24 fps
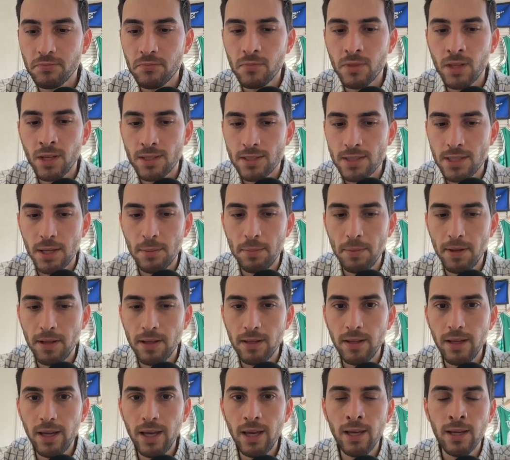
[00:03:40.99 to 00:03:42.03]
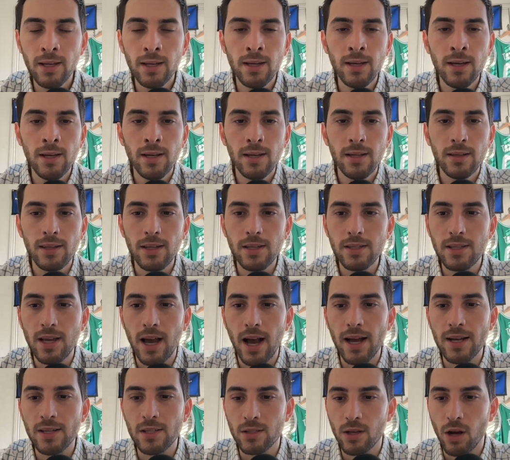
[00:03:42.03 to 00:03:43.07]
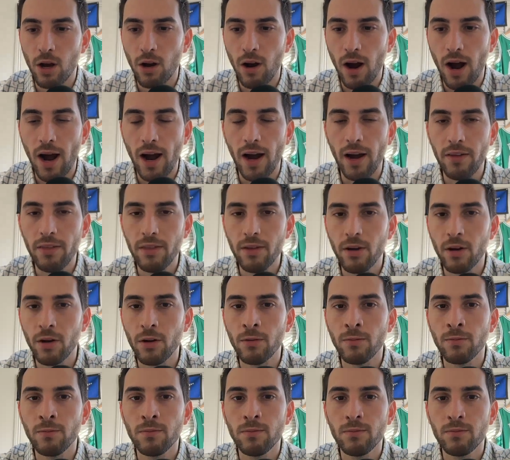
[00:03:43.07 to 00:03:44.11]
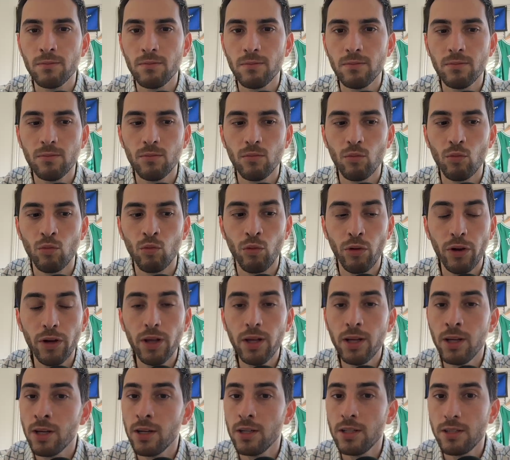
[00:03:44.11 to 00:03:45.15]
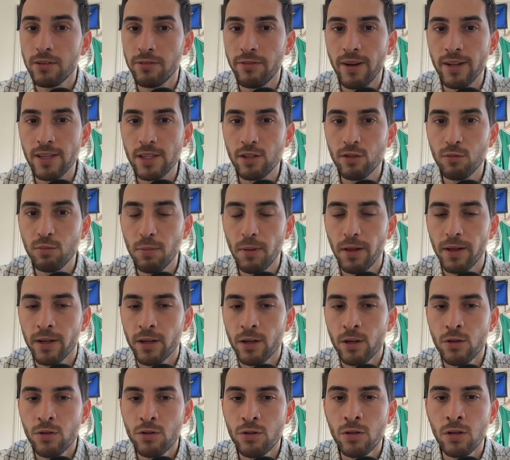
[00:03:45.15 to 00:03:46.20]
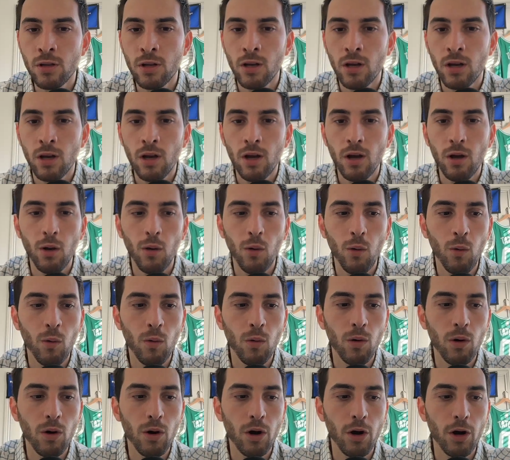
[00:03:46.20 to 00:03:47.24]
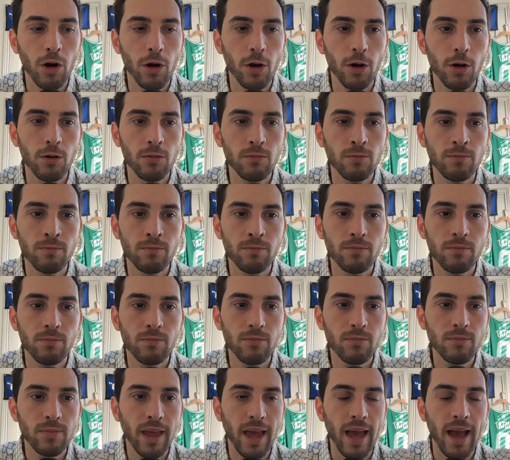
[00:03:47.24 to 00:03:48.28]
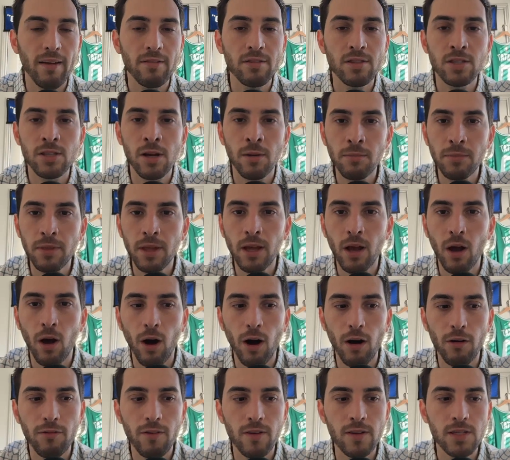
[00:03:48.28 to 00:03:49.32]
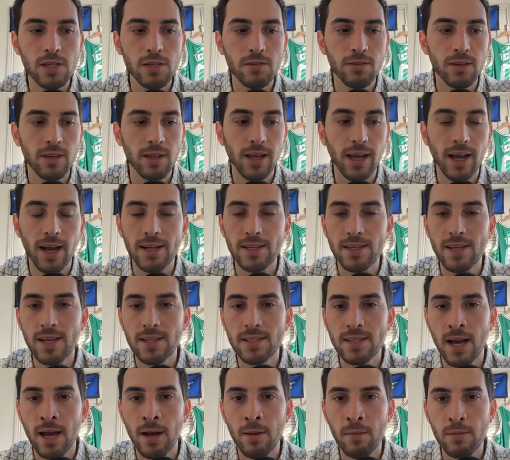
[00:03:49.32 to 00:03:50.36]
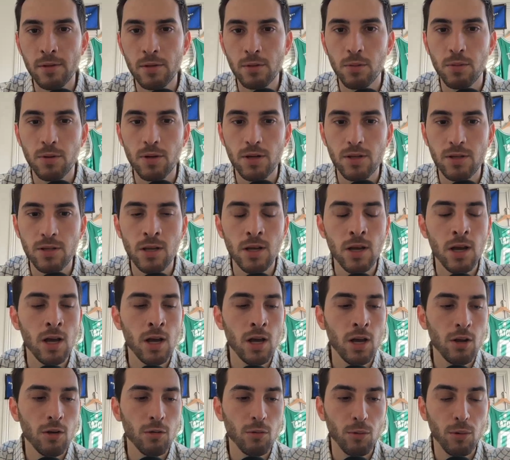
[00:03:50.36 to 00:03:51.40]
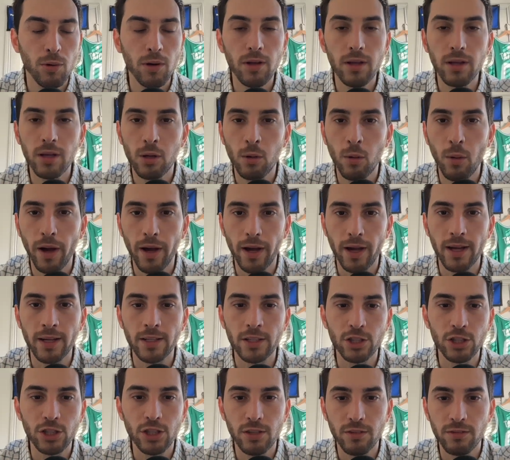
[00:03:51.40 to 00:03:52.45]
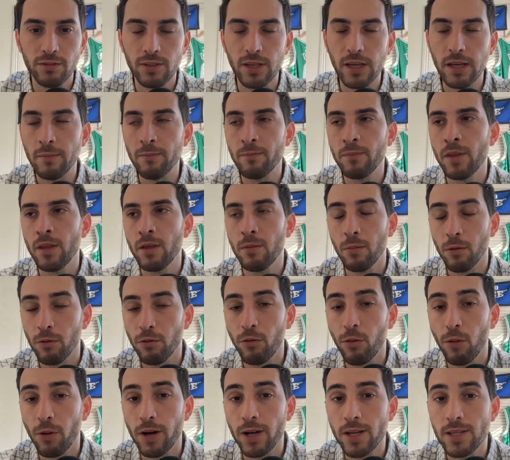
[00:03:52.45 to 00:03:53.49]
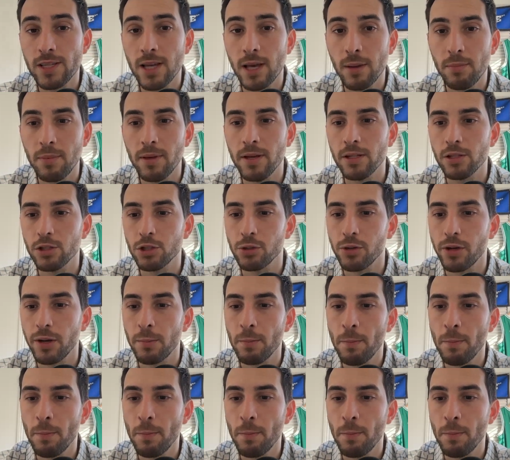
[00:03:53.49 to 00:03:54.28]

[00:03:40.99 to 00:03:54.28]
Typically, these guys are either really good defensive players or they have something offensively. Like Isaiah Thomas was really quick and shifty before his hip injury.